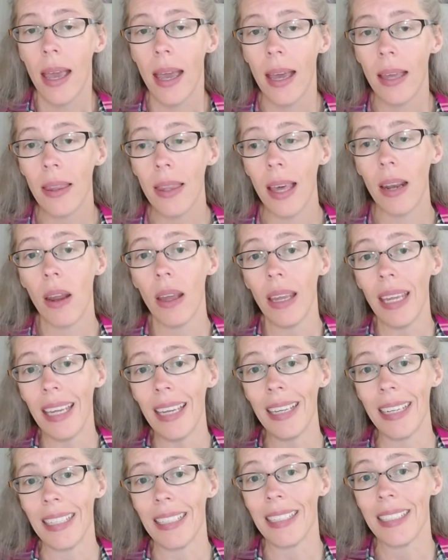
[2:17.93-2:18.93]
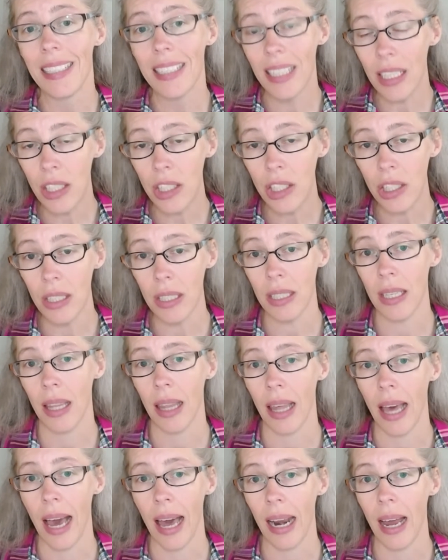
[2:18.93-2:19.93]
And then in addition to
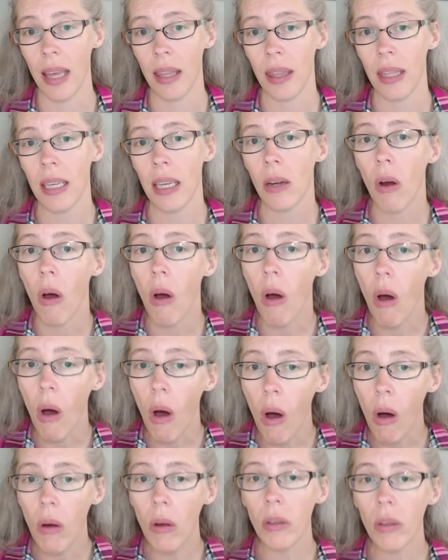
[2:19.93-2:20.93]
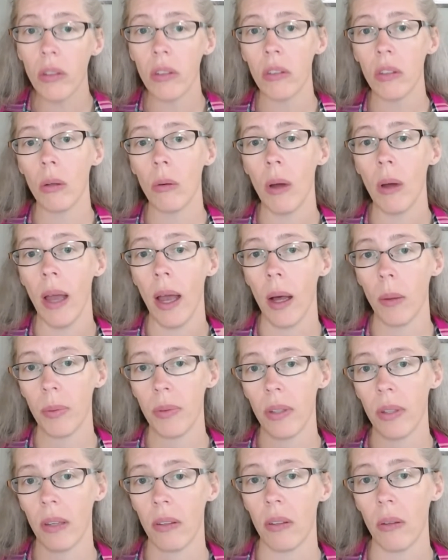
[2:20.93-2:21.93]
that, I think it also
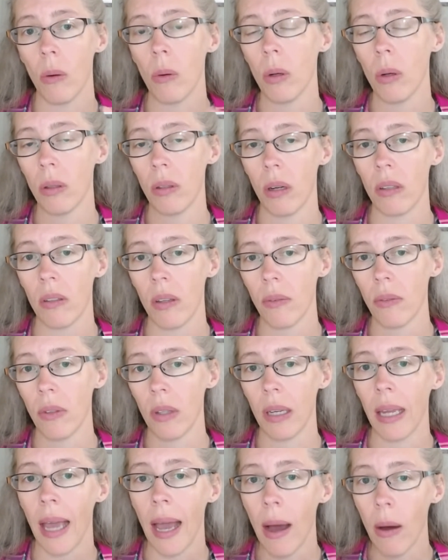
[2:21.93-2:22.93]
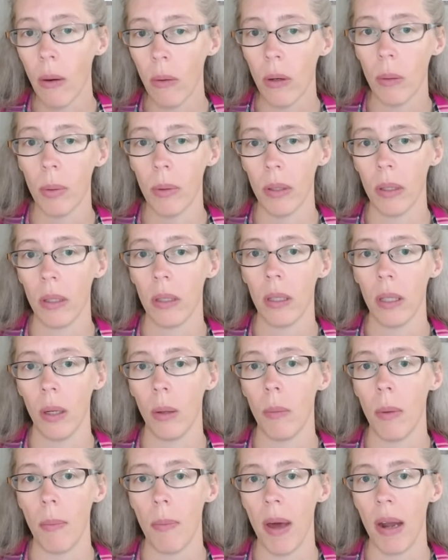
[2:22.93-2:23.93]
helps us to hold ourselves accountable a
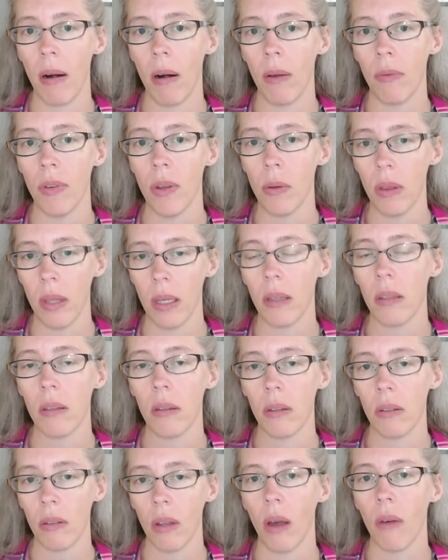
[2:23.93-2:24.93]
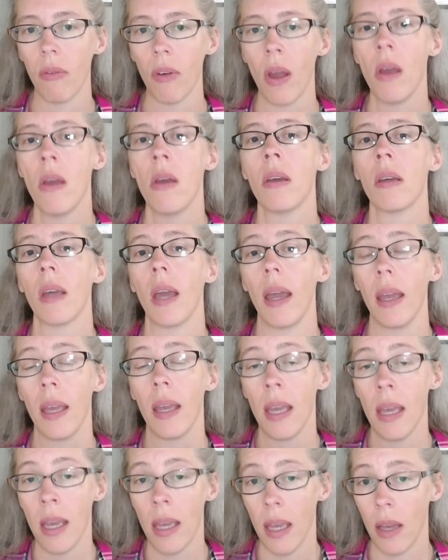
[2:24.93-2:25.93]
little bit better. If you think to yourself, okay,
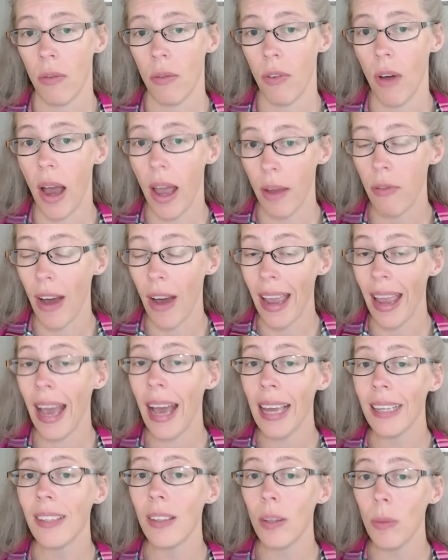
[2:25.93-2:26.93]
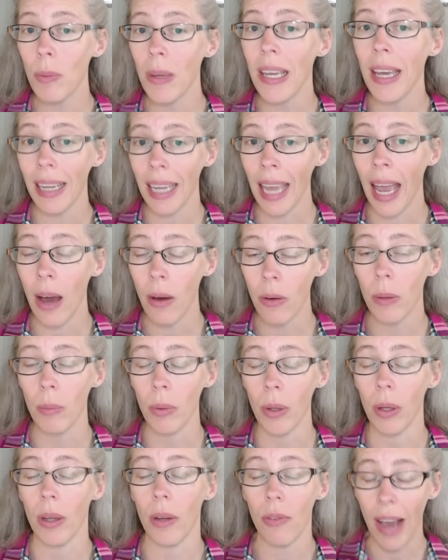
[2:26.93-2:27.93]
if I had to be
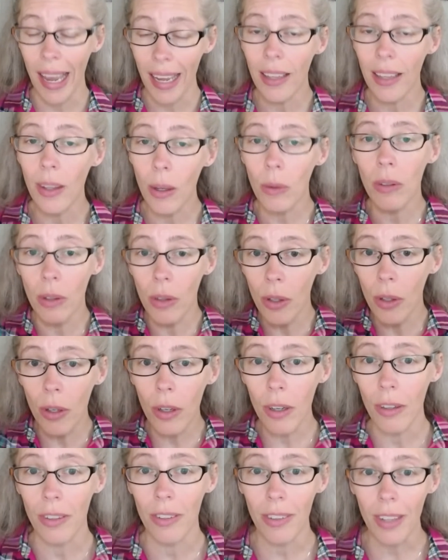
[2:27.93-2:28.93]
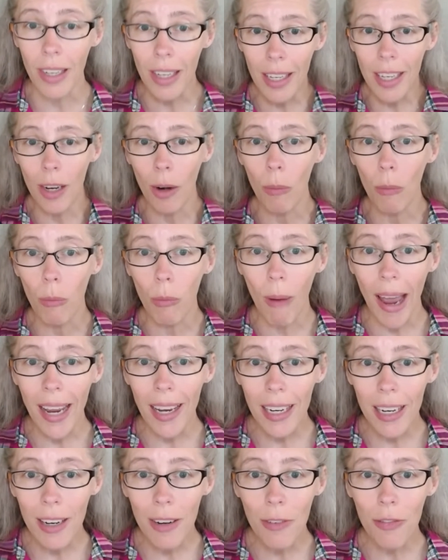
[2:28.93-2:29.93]
accountable, if I had those learners sitting here
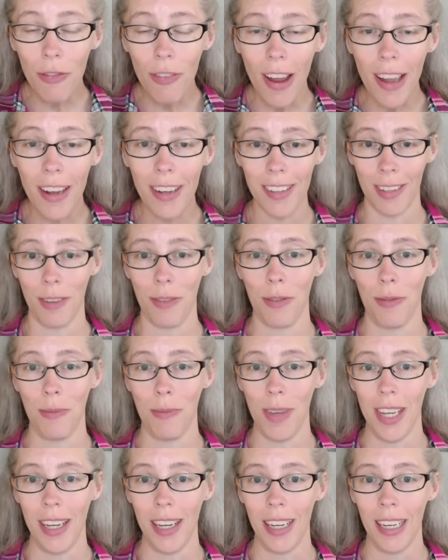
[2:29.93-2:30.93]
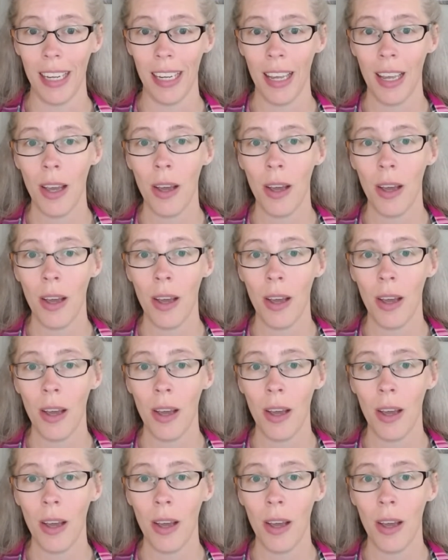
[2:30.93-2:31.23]
right in front of me,